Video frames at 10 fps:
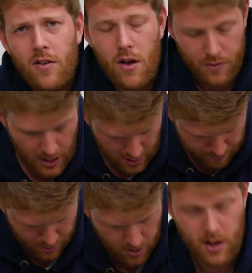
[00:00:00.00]
Don't forget you can
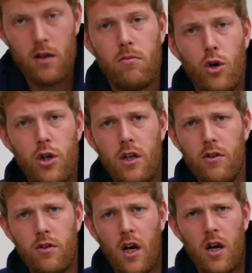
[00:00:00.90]
buy
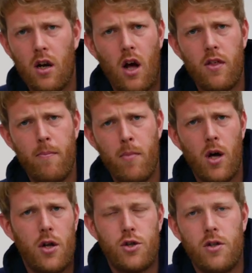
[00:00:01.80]
hoodies and other
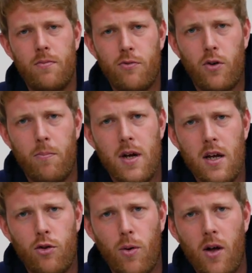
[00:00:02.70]
merch from me
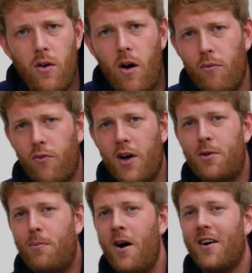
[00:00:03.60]
as well on
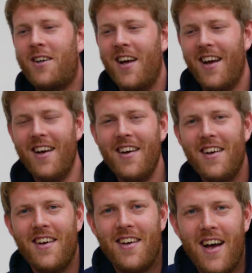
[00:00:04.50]
Facebook.
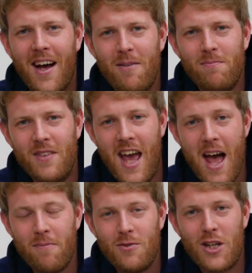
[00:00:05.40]

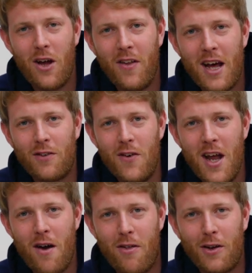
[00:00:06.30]
See you on the next
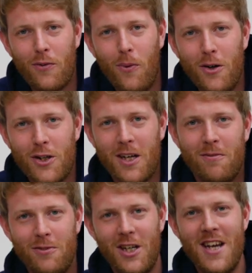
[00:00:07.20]
video. Thanks for watching.
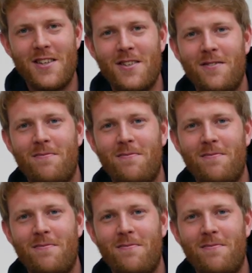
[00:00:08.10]
Cheers.